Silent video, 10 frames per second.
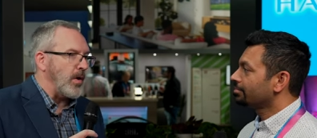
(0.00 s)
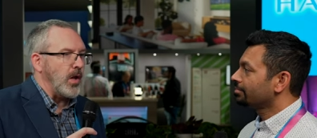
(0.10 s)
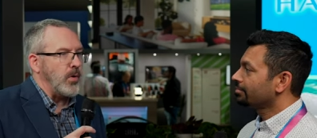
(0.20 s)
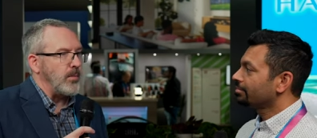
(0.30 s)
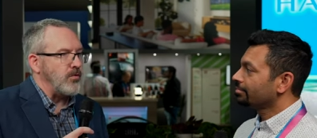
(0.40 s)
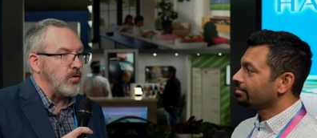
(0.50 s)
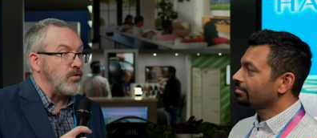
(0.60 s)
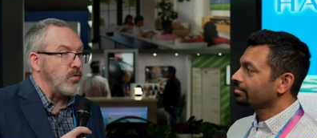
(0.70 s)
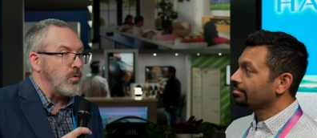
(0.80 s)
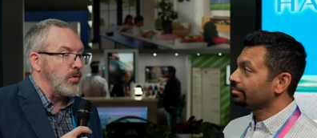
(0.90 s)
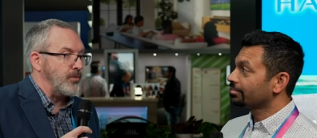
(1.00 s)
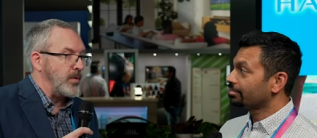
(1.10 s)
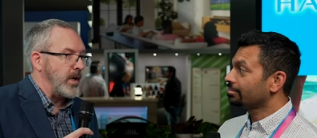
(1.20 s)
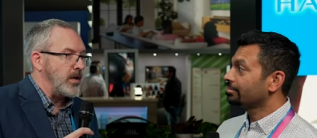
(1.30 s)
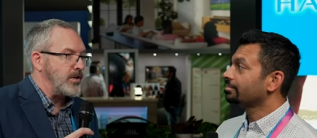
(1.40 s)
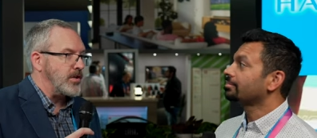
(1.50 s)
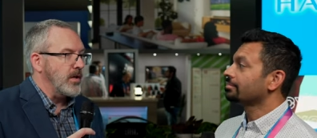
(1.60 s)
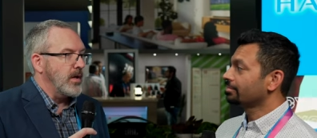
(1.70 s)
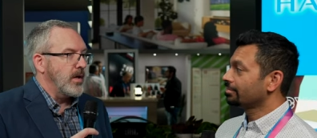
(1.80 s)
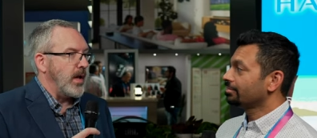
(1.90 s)
Speaker 1: all the way up to a dual three inch.
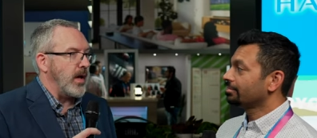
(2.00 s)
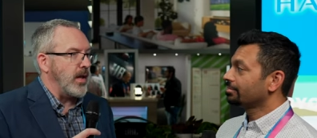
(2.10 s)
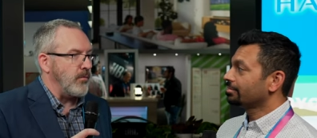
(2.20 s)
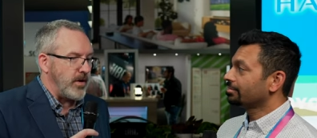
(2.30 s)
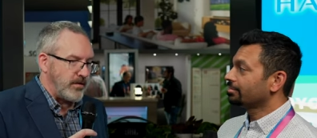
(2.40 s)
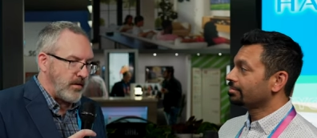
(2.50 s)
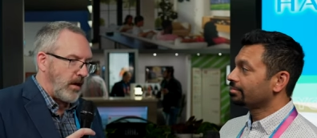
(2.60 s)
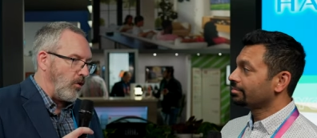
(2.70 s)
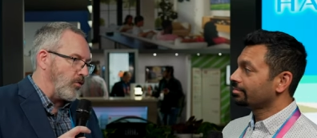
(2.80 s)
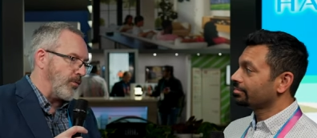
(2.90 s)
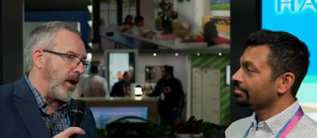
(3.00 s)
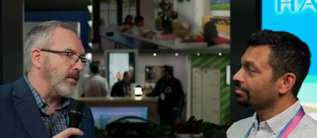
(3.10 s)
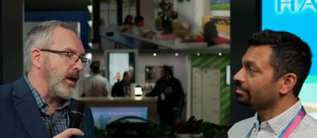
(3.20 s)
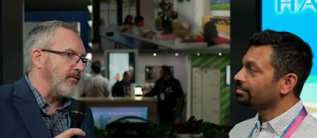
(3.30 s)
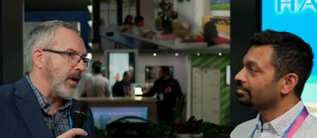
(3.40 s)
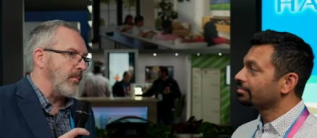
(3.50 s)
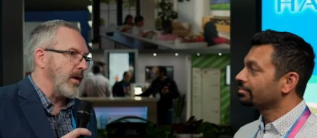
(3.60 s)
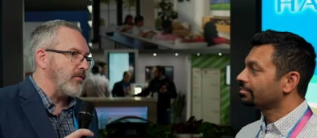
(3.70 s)
And we scale throughout that family of